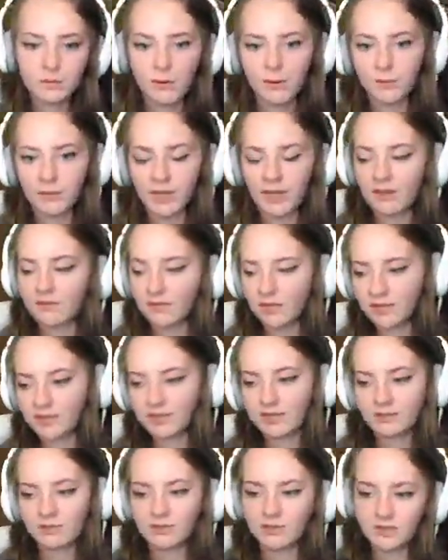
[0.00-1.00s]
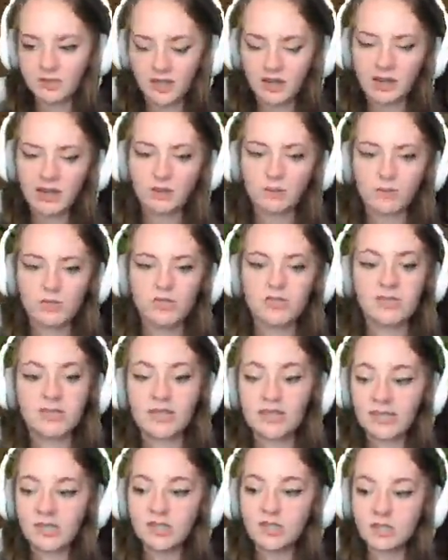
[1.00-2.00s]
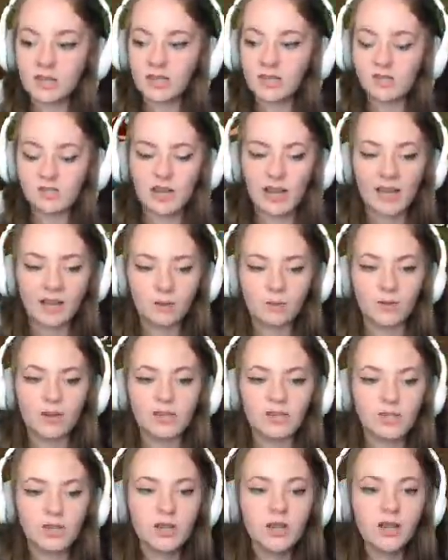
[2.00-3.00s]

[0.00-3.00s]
probably have like the different sign languages in each language,